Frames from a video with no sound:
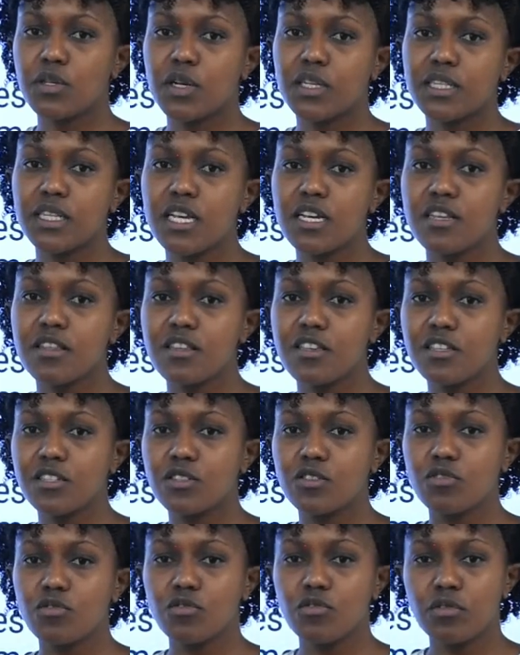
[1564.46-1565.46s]
you are saying, these
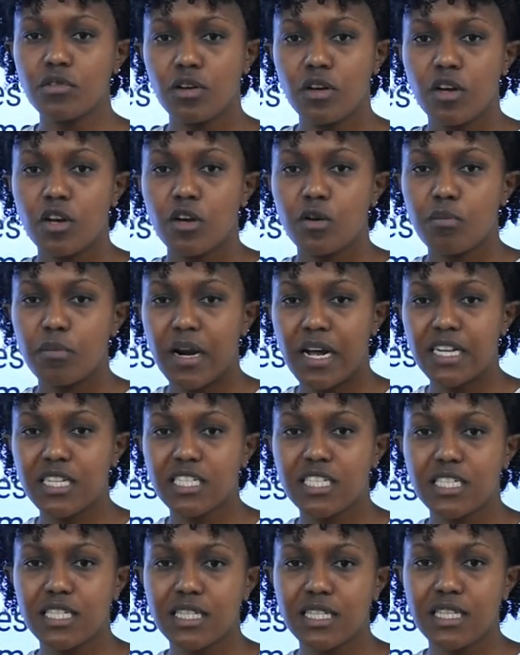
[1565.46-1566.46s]
two
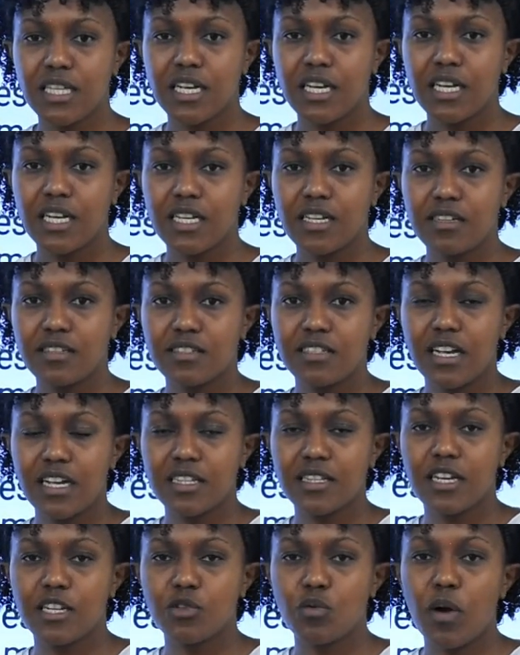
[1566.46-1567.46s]
branches, it's just
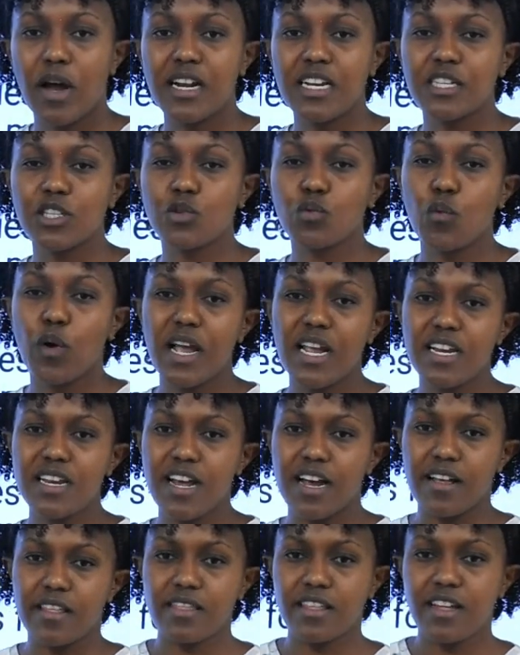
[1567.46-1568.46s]
that one is
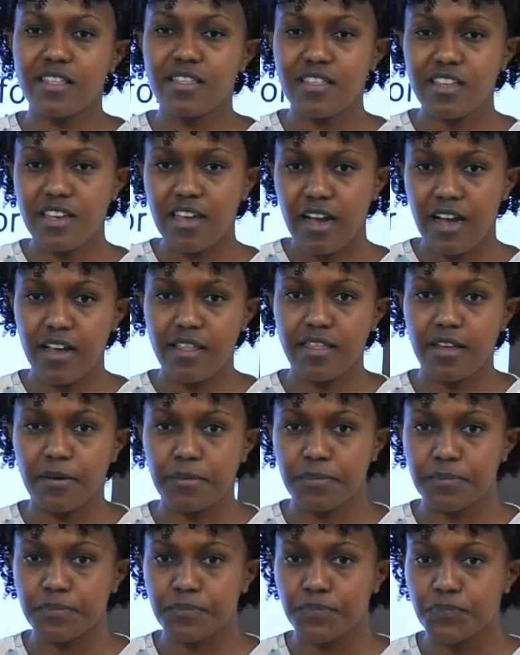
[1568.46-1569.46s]
wider than the other.
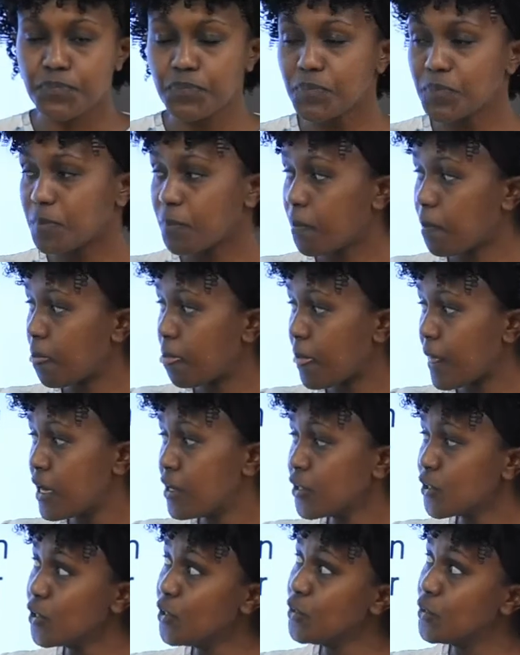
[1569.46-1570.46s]

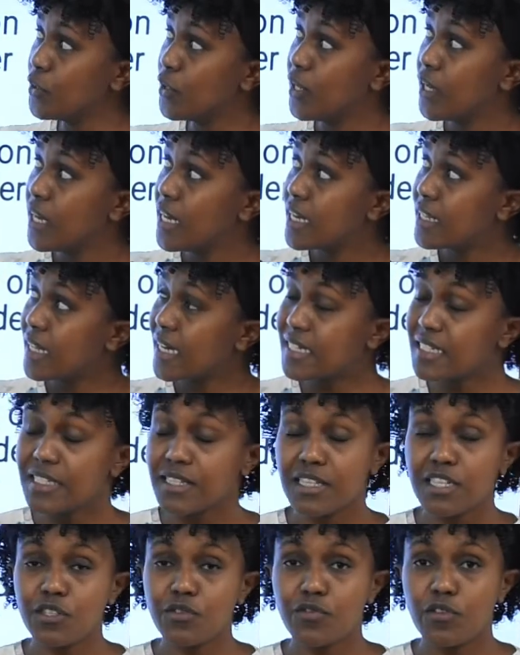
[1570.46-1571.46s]
So that is
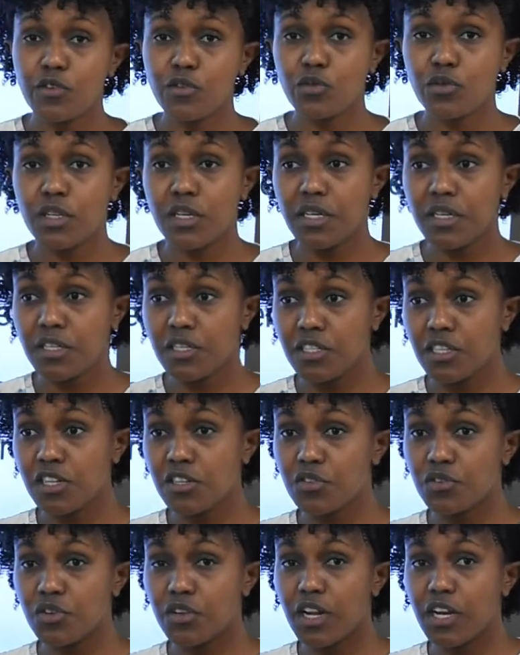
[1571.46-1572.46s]
it for today in
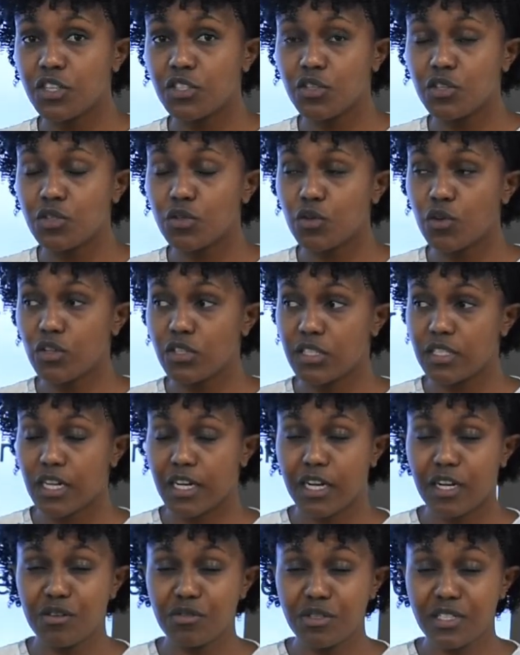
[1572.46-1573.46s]
Introduction to Cost
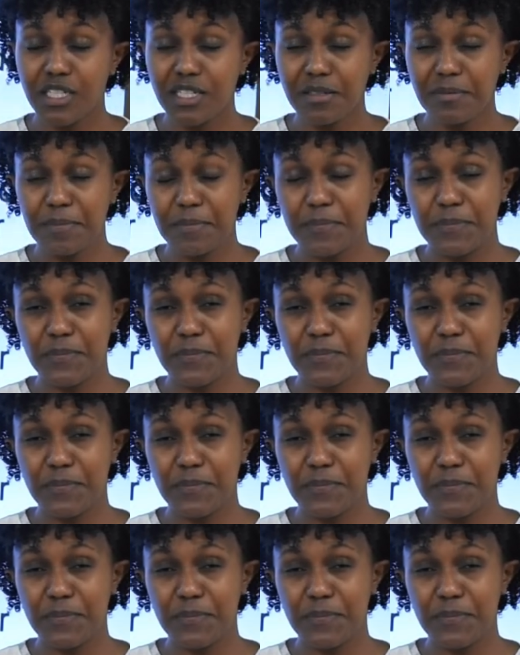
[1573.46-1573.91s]
Accounting.